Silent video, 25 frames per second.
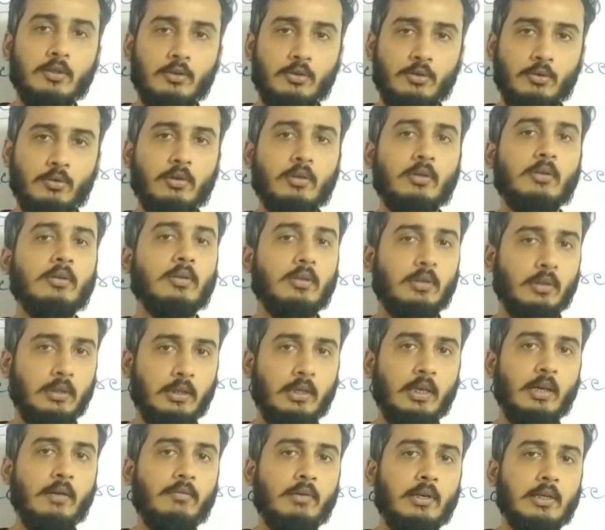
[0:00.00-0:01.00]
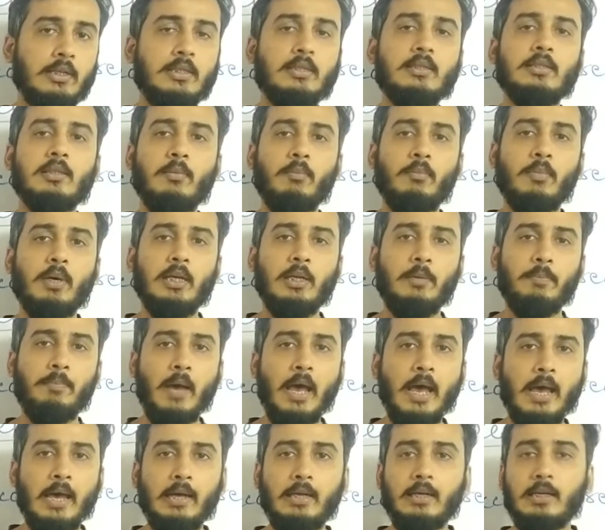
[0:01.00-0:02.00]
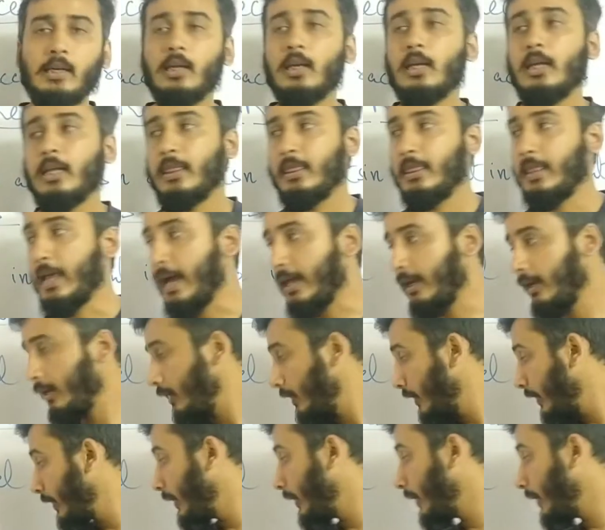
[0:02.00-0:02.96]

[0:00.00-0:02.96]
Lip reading: to give us the money back, then